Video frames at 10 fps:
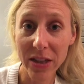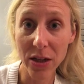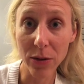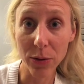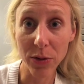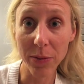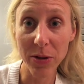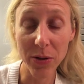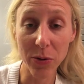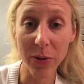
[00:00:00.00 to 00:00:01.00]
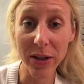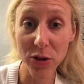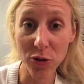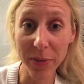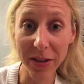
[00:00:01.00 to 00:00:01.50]
to learn a musical
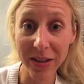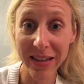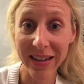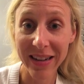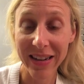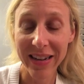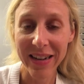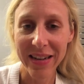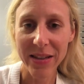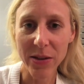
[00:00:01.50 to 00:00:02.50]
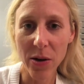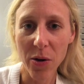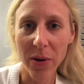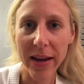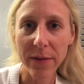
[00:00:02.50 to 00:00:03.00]
instrument.
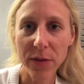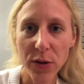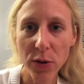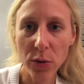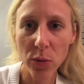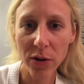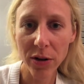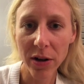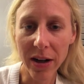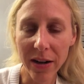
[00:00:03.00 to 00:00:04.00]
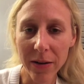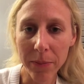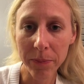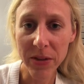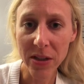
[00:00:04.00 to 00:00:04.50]
So if you
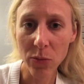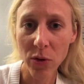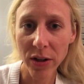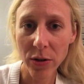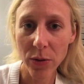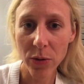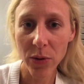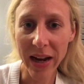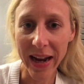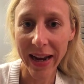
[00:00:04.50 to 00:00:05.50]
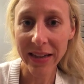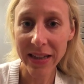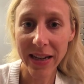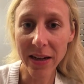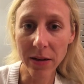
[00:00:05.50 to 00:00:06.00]
were someone who had
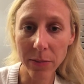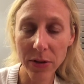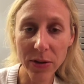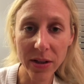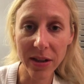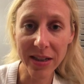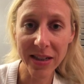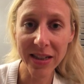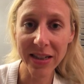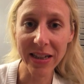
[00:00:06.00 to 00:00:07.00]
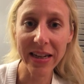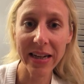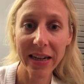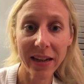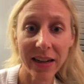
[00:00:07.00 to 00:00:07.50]
taken music lessons as a
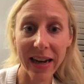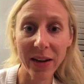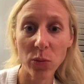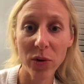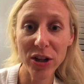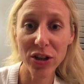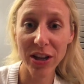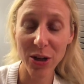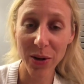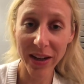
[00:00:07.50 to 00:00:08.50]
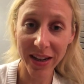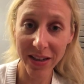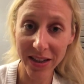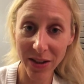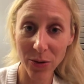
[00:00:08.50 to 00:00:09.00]
kid and wished that you had
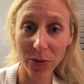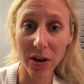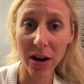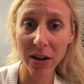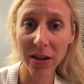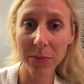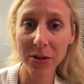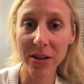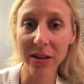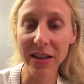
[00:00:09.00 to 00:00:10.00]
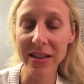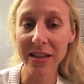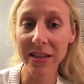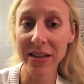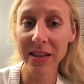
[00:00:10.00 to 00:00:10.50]
continued on in music
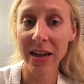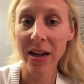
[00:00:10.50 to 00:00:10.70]
lessons,